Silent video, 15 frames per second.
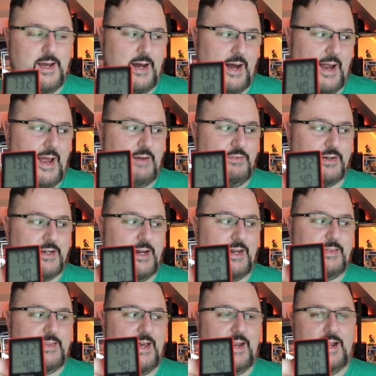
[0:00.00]
I haven't got
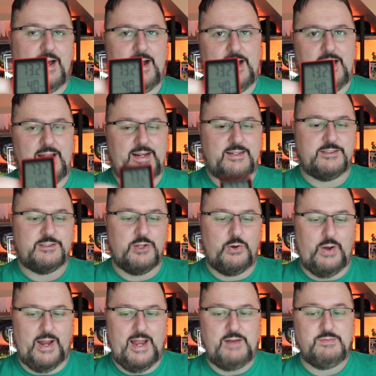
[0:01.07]
it that high, so
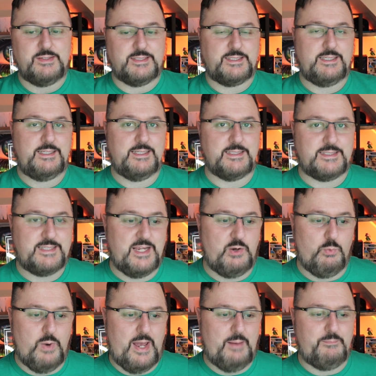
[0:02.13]
I haven't seen it say
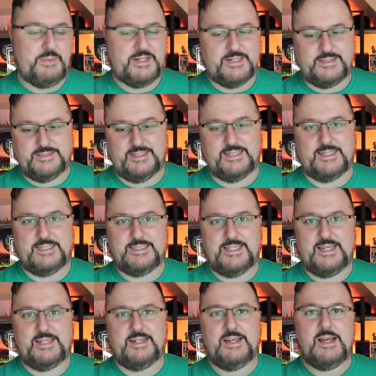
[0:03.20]
wet because, like I
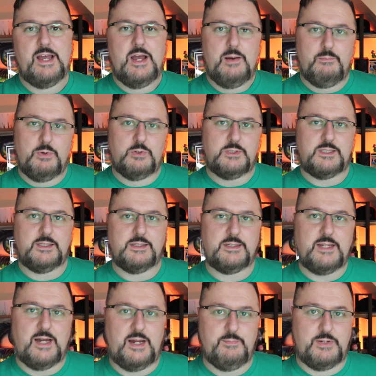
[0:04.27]
said, most of the
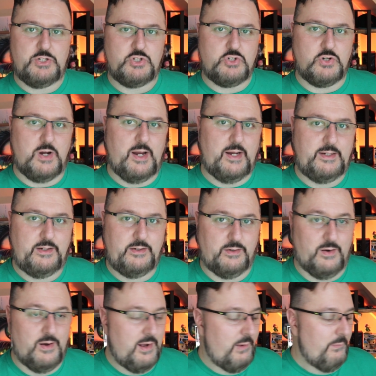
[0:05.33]
time it's dry here.